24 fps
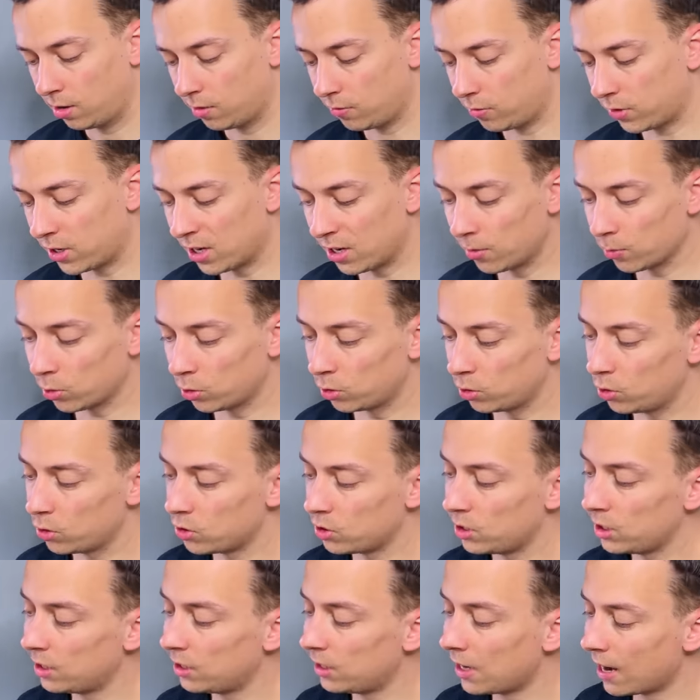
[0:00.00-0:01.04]
For that I'm gonna
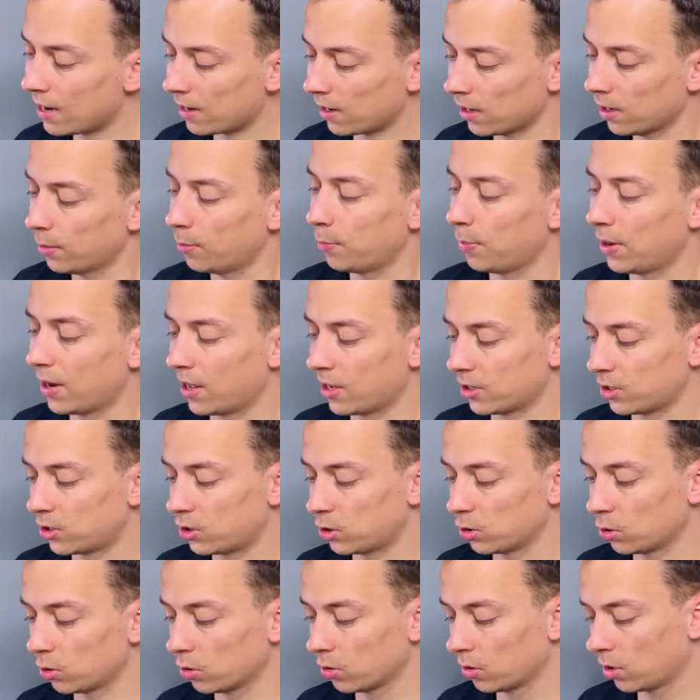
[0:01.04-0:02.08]
use the Dennerle plant
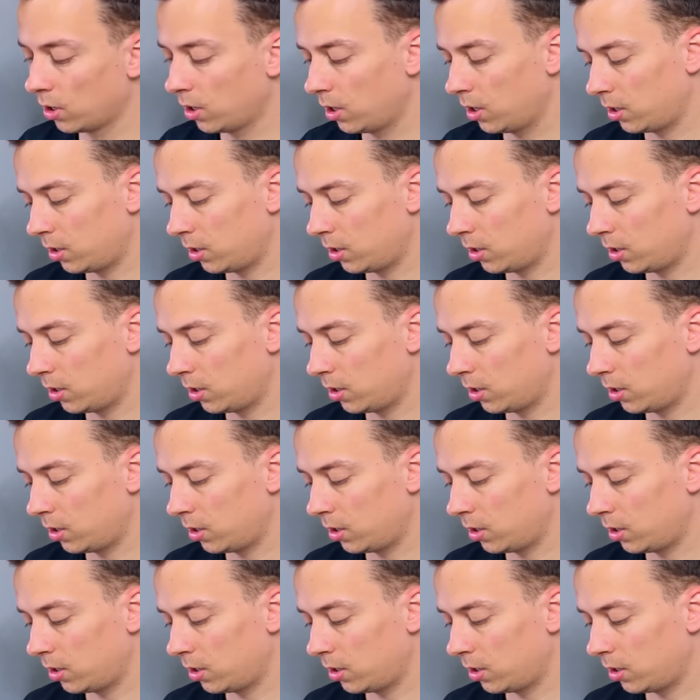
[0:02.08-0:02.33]
soil.